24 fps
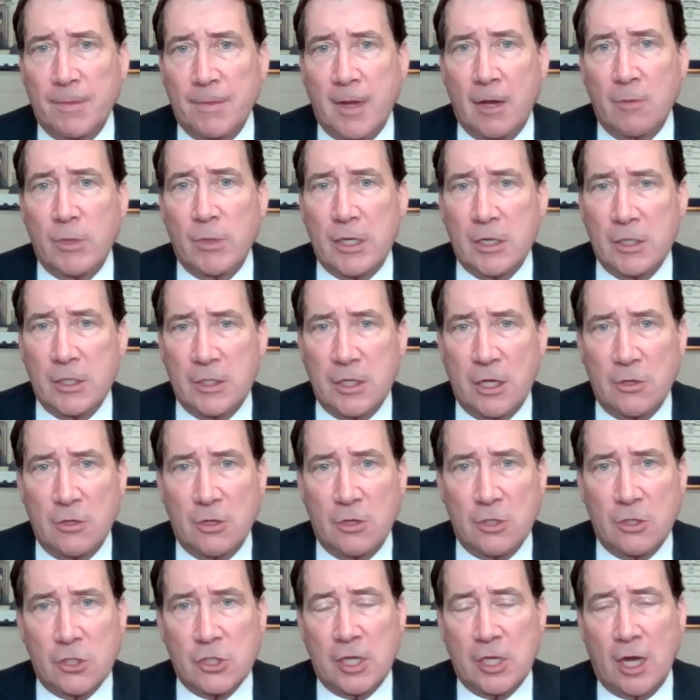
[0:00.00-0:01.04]
And we continue
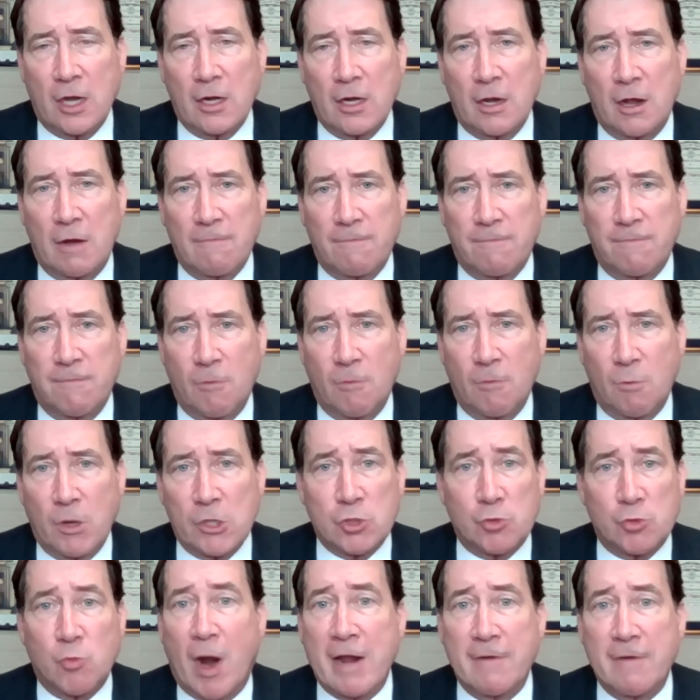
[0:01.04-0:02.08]
to stand up for
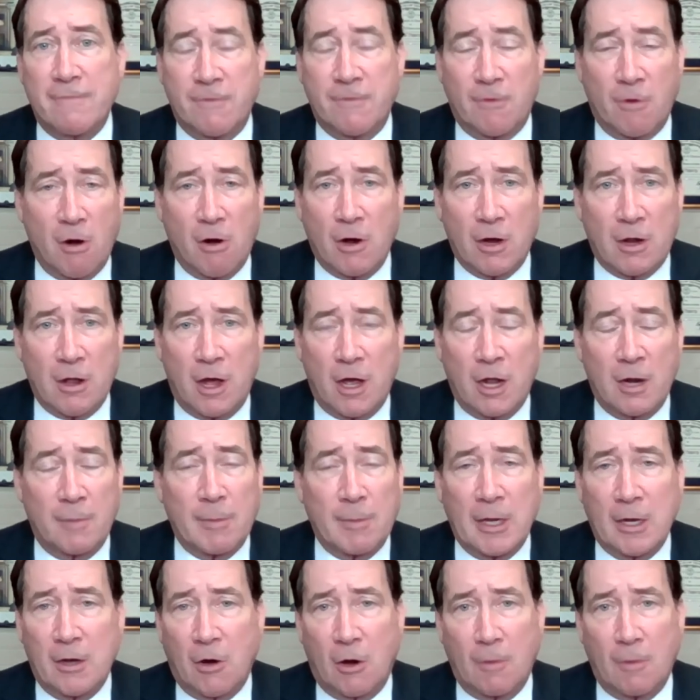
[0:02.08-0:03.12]
what's right for our
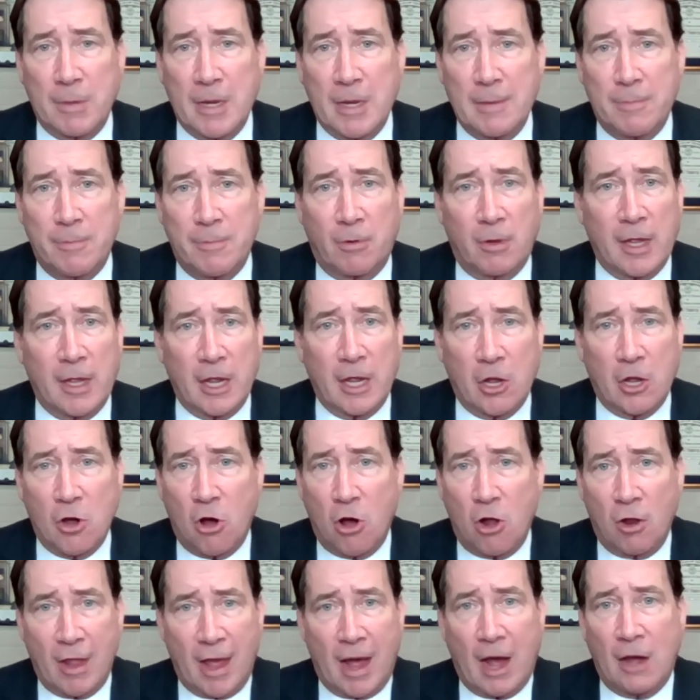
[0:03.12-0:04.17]
economy and our people and
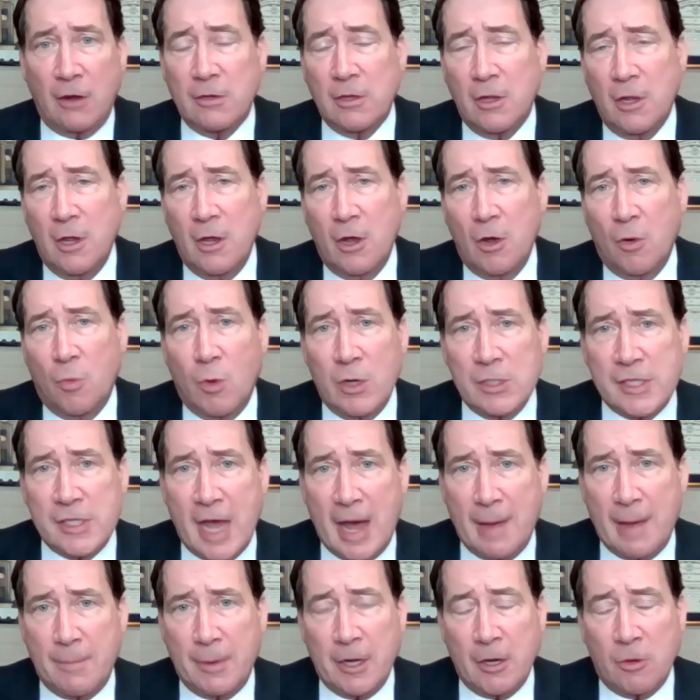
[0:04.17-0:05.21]
call out what's
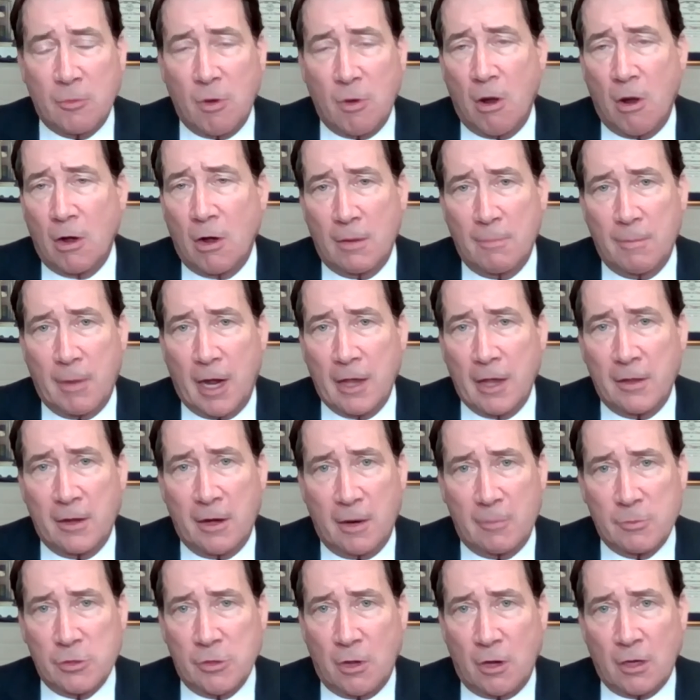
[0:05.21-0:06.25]
happening wrong. And by
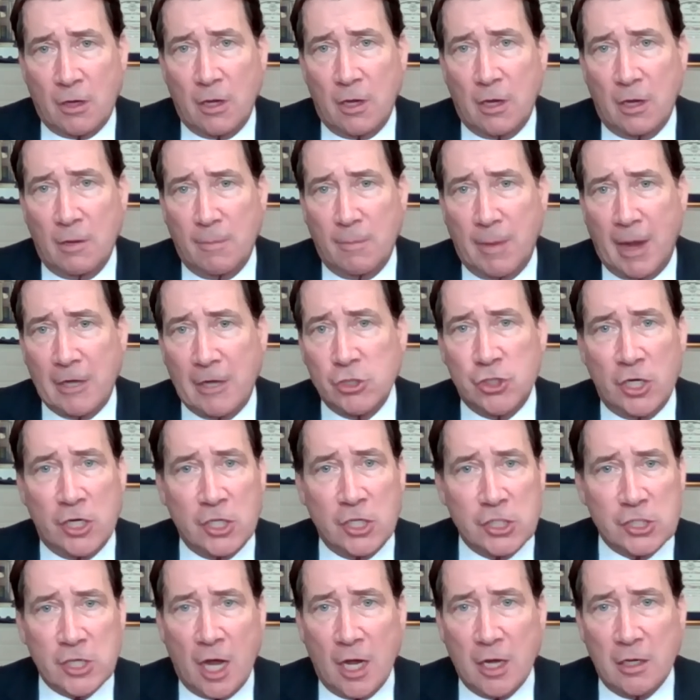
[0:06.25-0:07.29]
there, I'm talking about
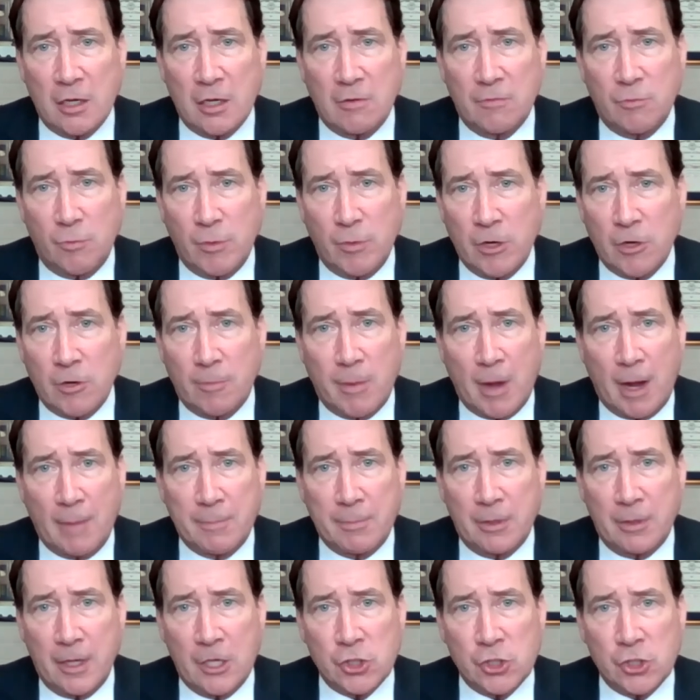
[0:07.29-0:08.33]
genocide of the Uyghur
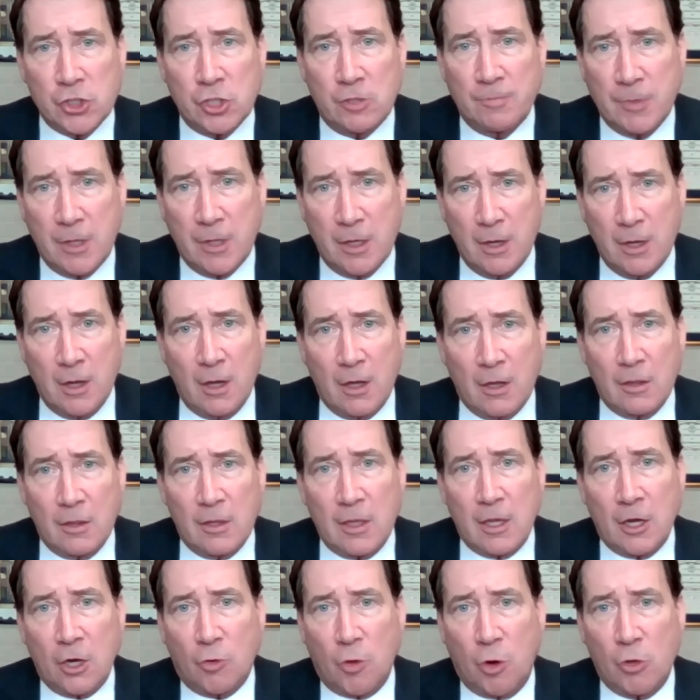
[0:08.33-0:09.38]
population,
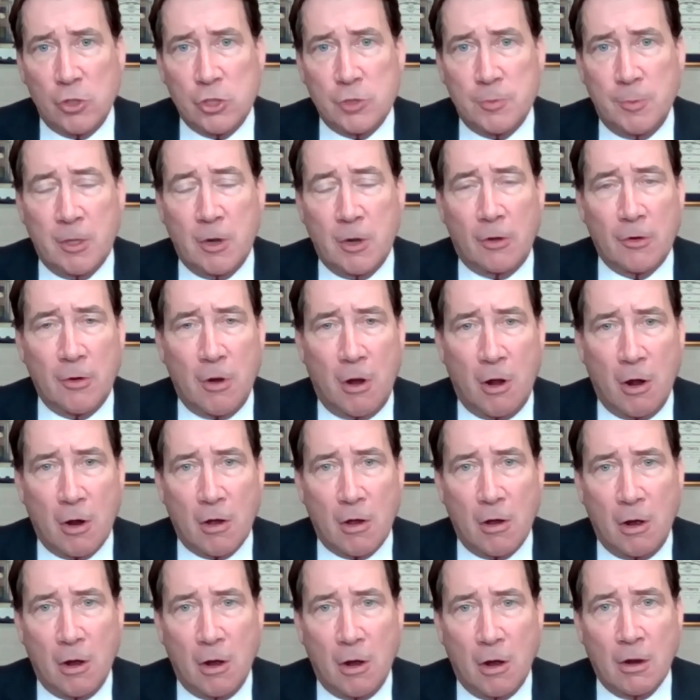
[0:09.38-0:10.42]
the encroachment on Hong
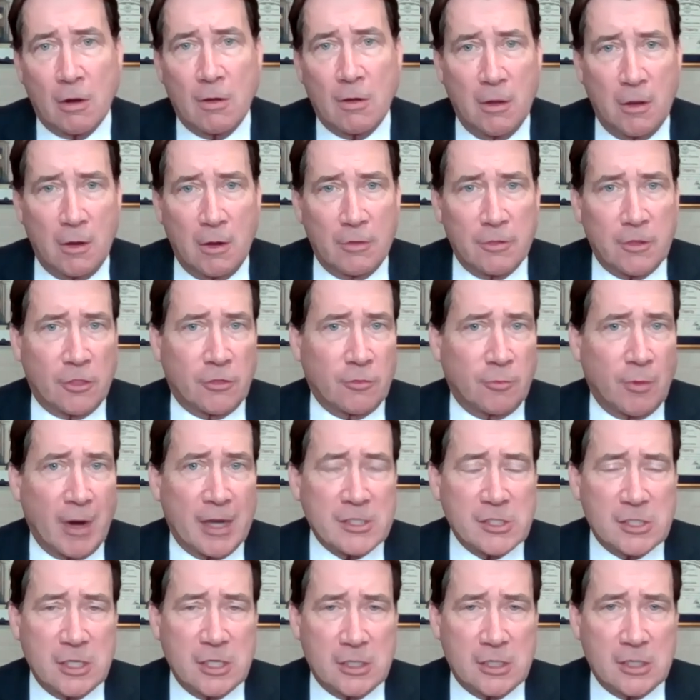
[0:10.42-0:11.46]
Kong, the
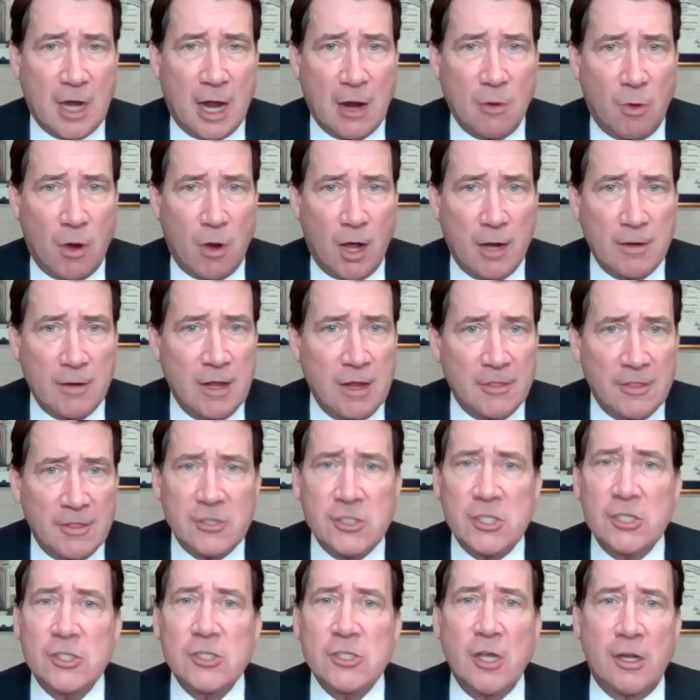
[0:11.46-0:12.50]
threats to Taiwan.
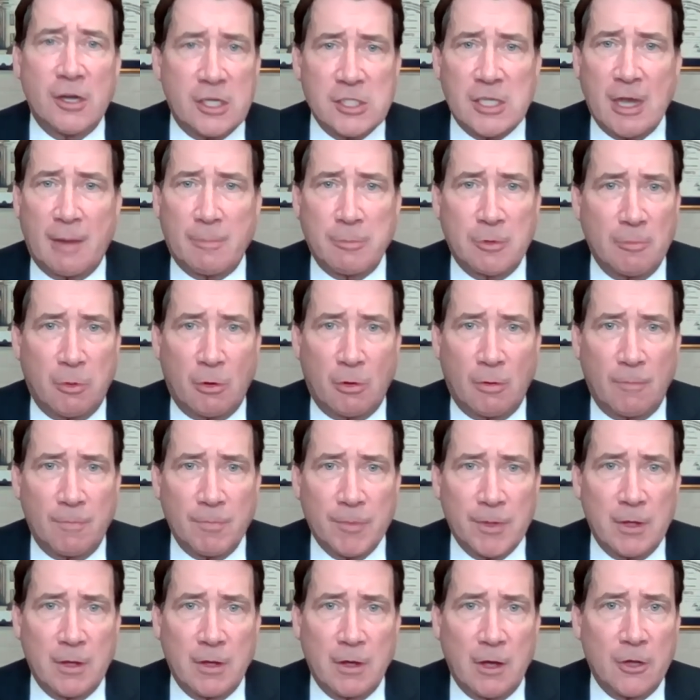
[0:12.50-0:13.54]
This is unacceptable
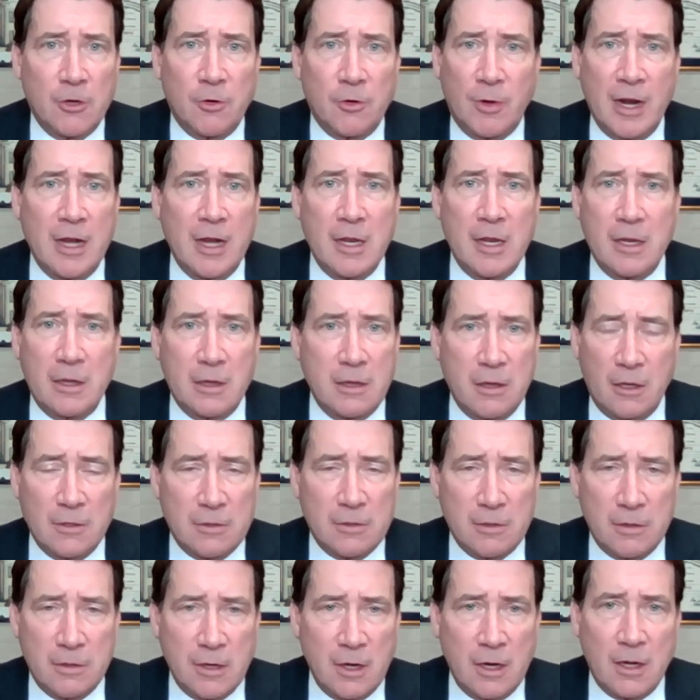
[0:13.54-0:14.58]
under any
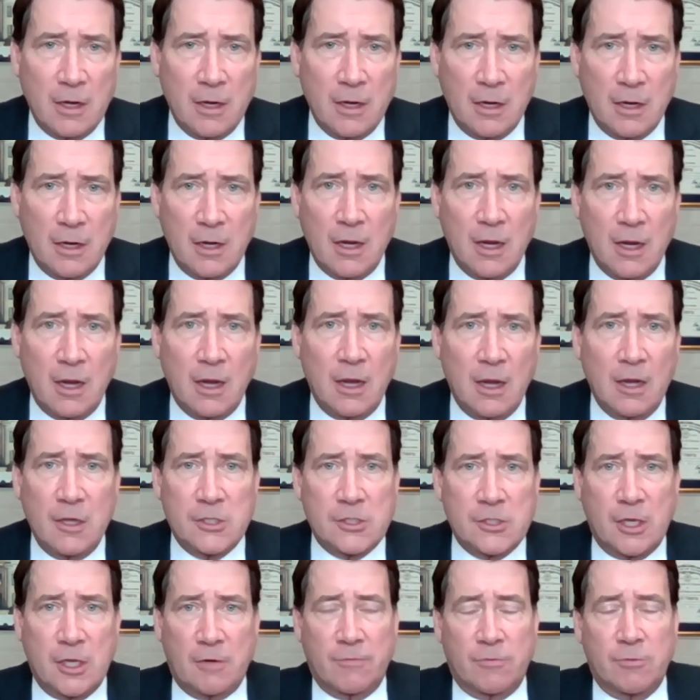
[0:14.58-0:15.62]

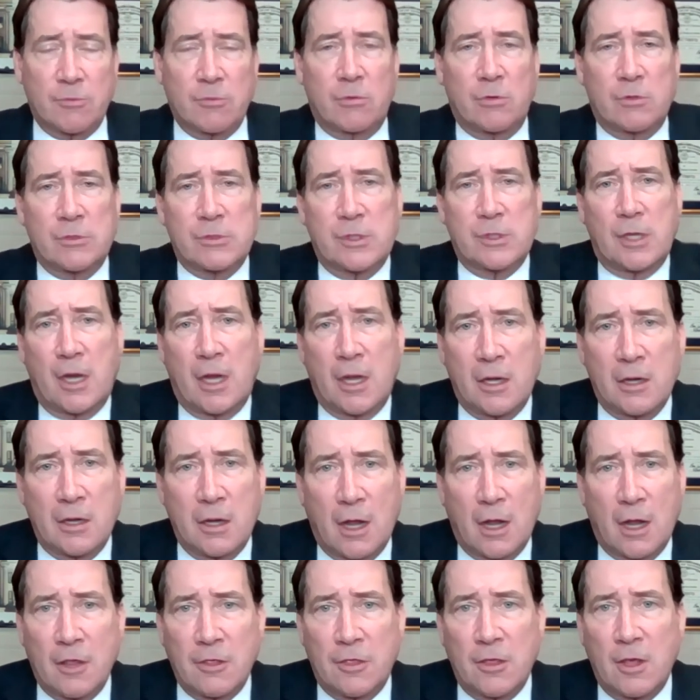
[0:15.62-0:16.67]
set of rules. And
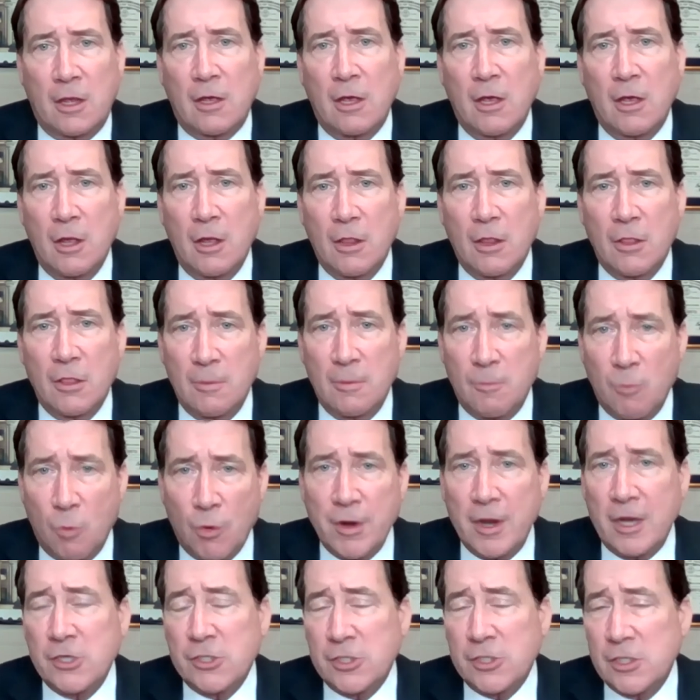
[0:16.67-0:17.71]
I think the
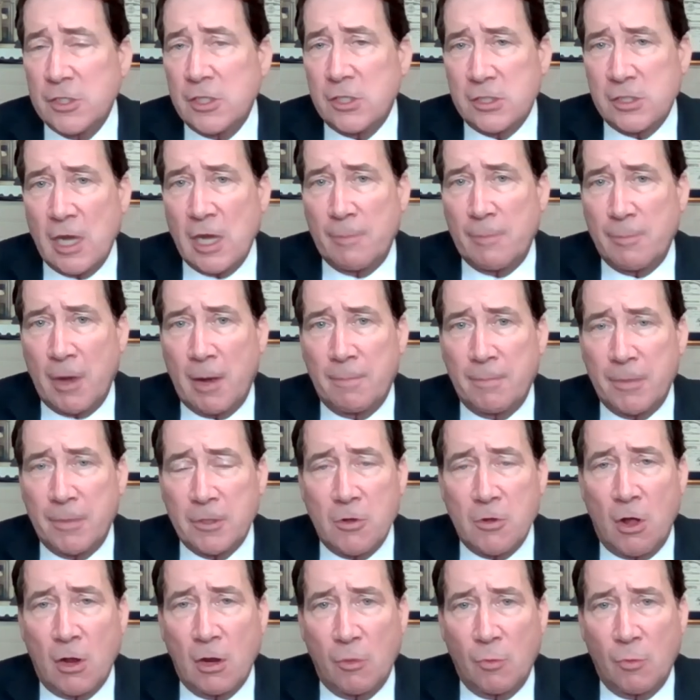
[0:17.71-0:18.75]
more nations that step up and
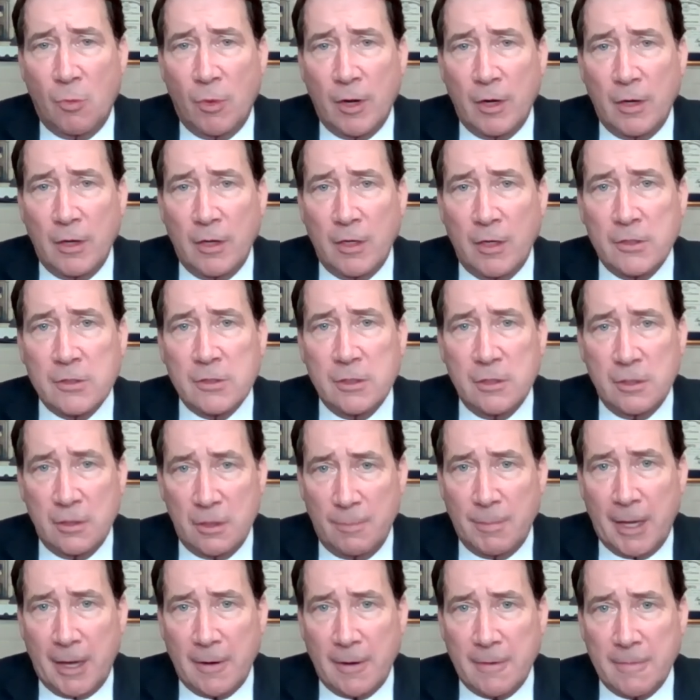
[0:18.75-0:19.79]
call it what it is, the
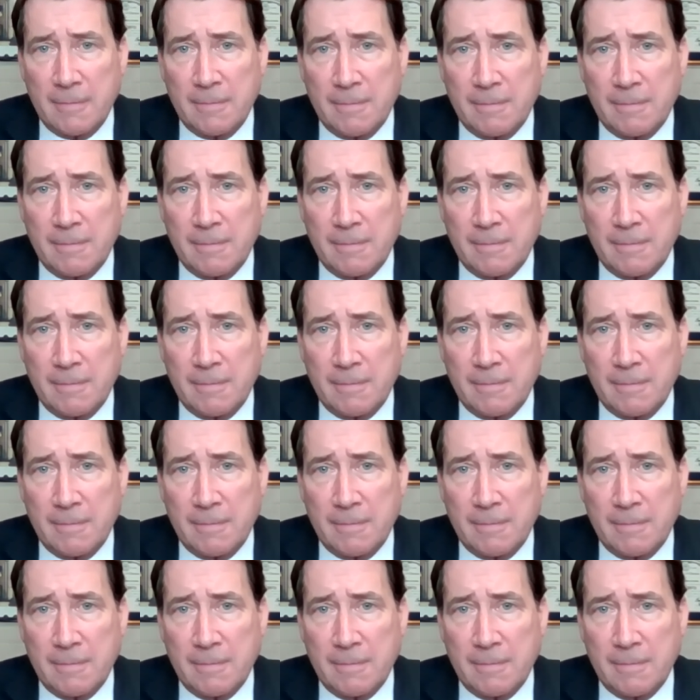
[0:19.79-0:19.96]
better.